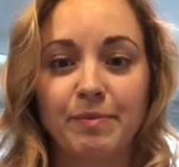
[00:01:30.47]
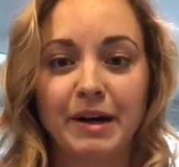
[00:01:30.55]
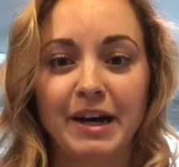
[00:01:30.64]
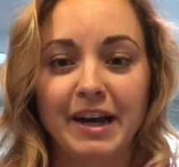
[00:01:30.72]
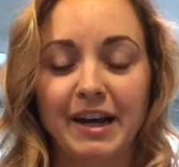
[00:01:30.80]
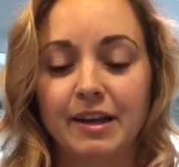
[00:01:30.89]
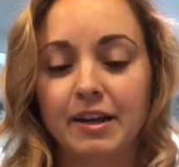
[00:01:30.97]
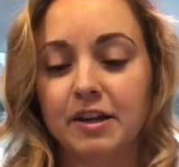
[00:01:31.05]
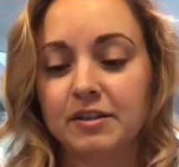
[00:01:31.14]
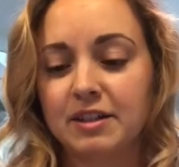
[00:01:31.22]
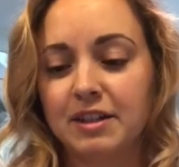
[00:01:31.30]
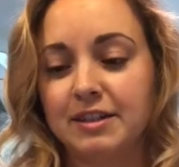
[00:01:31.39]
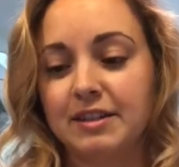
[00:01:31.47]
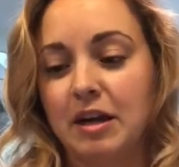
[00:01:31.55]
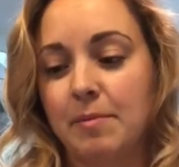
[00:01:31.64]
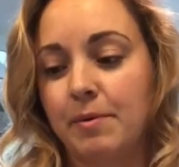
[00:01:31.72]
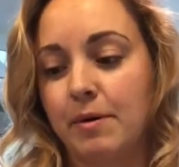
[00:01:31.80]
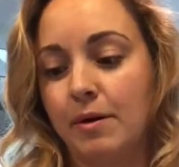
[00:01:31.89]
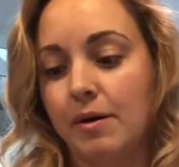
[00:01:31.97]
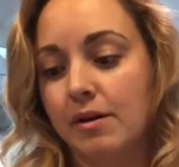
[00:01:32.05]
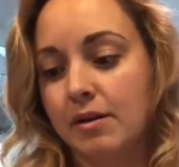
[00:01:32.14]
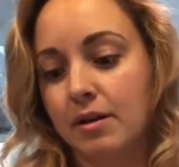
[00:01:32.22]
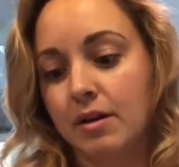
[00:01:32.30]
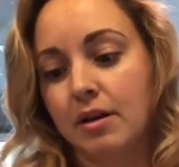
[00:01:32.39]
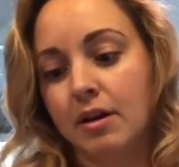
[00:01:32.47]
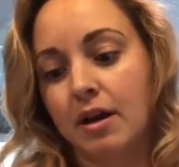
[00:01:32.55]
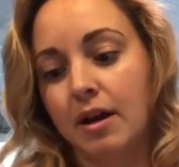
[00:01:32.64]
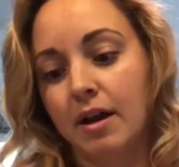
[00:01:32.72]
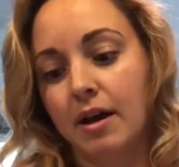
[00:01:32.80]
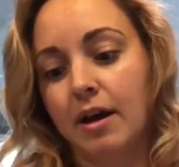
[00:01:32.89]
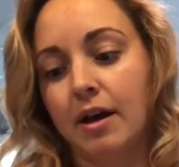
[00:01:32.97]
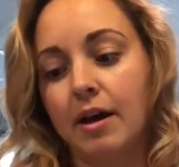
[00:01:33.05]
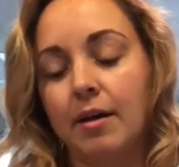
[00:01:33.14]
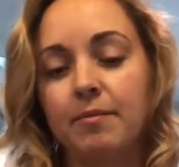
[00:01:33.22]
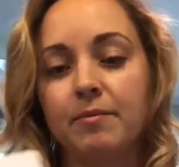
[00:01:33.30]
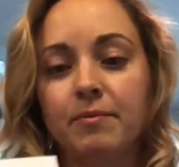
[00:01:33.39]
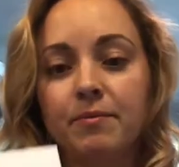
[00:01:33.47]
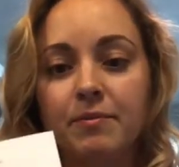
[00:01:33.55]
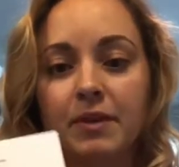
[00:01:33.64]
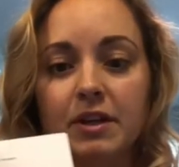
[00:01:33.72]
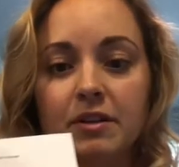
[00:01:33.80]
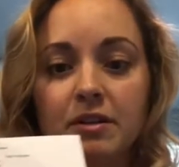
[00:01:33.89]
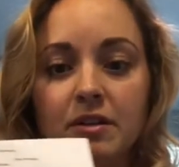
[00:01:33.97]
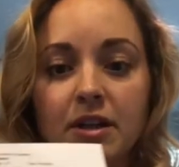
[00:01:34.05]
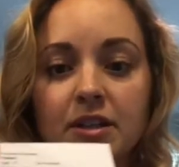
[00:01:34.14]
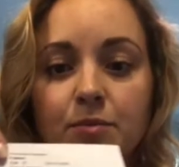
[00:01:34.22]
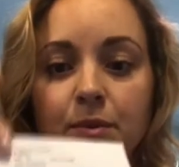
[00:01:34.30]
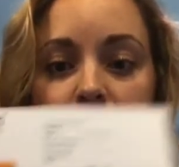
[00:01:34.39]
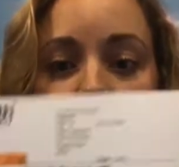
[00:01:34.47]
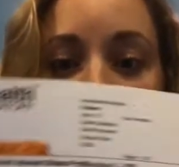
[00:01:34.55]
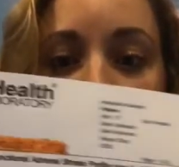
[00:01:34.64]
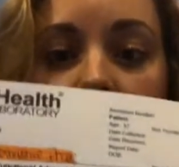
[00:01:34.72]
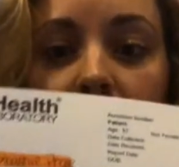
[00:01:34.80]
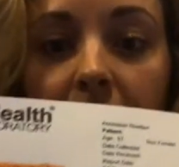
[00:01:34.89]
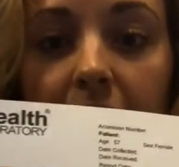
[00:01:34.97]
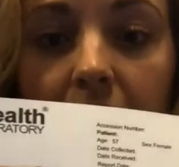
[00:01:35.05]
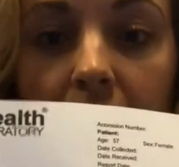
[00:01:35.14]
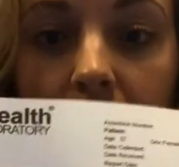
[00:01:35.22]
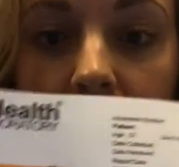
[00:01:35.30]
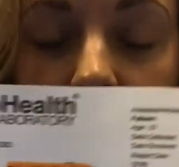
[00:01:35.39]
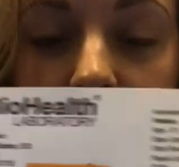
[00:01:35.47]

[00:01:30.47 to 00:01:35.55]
But here's an example. Here is what it would look like.